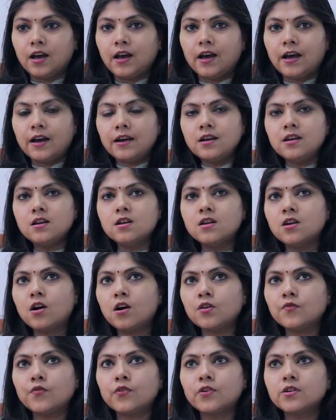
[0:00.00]
and
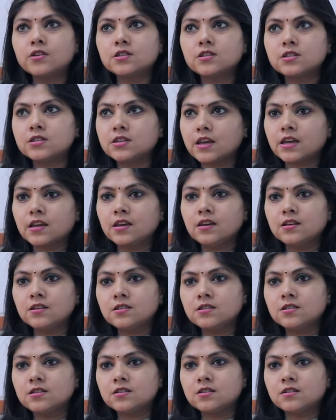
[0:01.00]
not for a
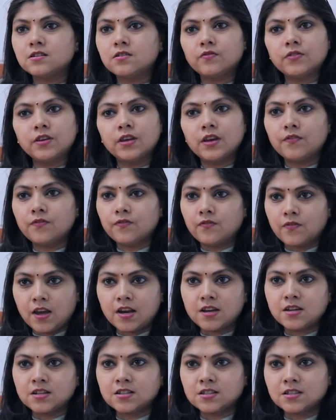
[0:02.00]
second we have
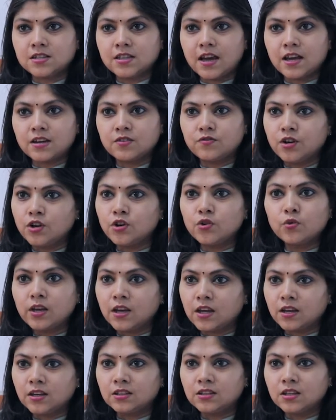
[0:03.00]
felt that we are
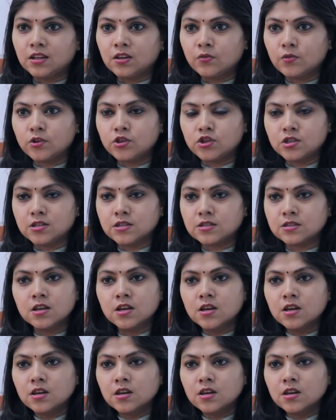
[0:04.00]
doing anything which is